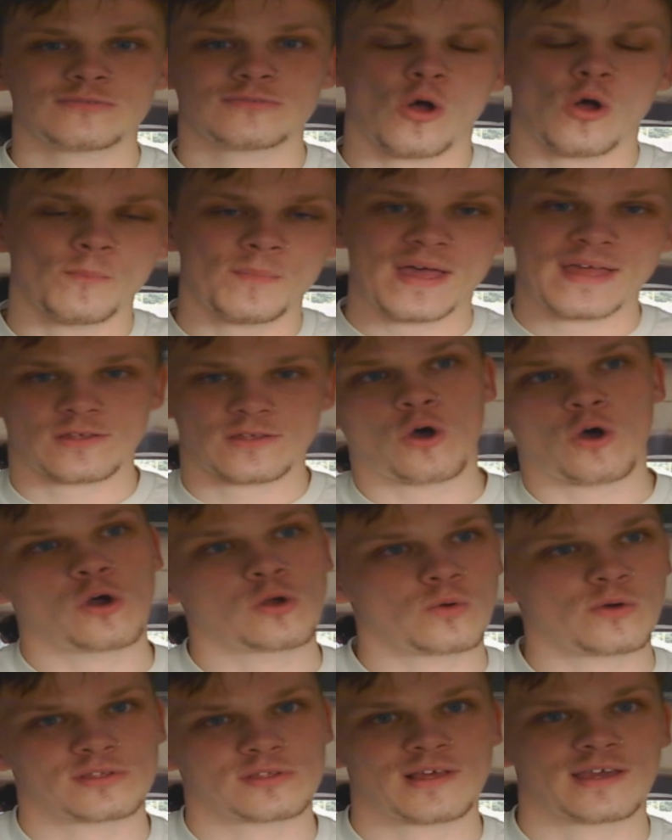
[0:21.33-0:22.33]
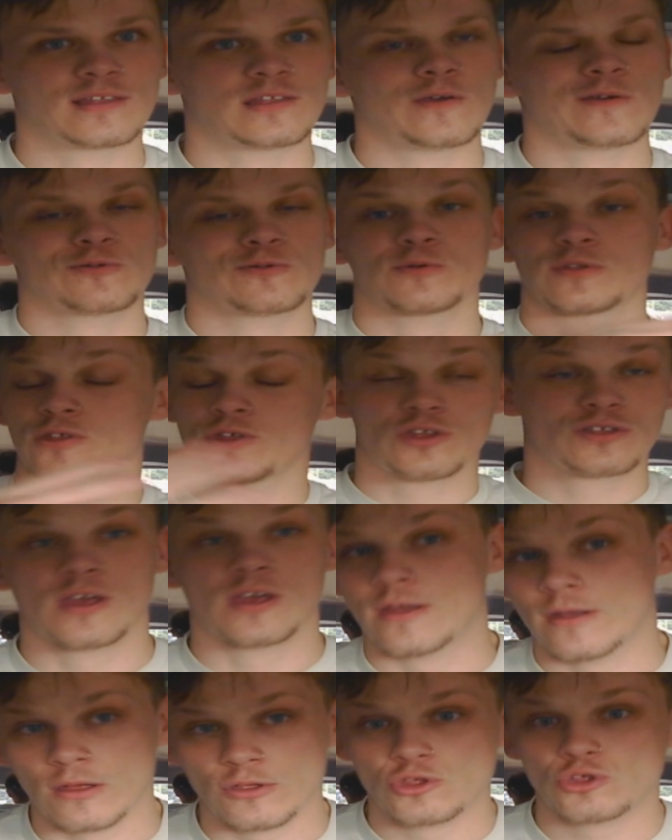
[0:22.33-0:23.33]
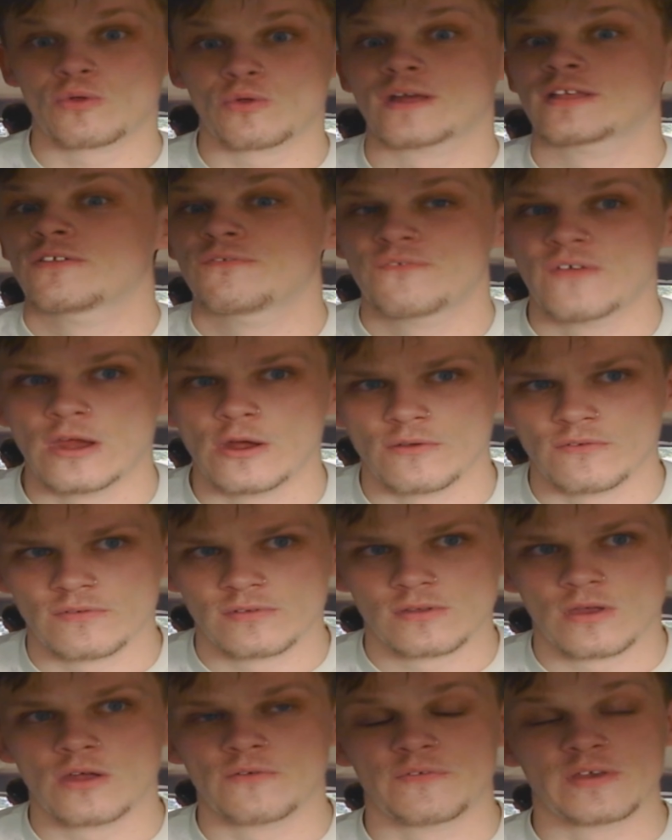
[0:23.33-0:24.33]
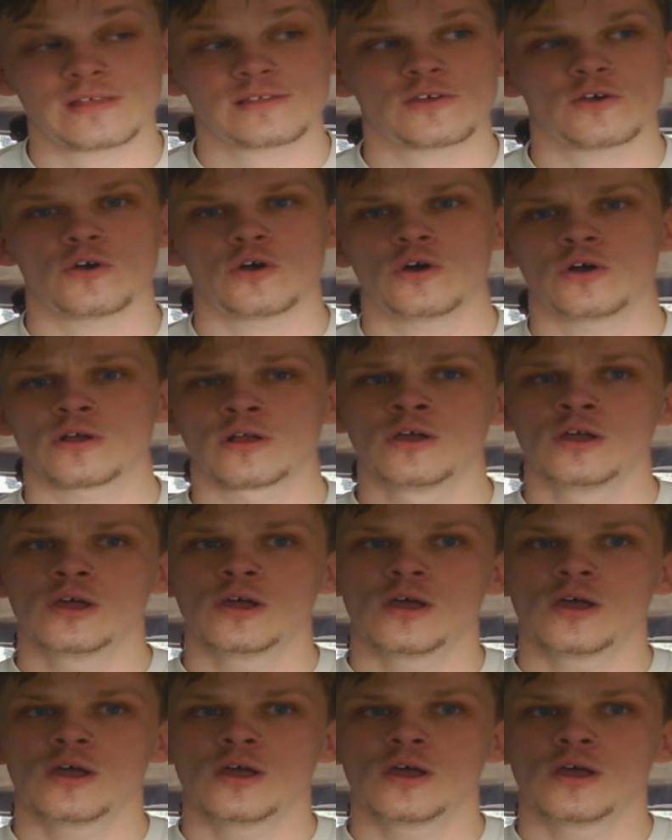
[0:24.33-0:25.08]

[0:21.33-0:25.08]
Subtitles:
compared to Hogwarts Legacy, which was just getting a stratosphere of its own.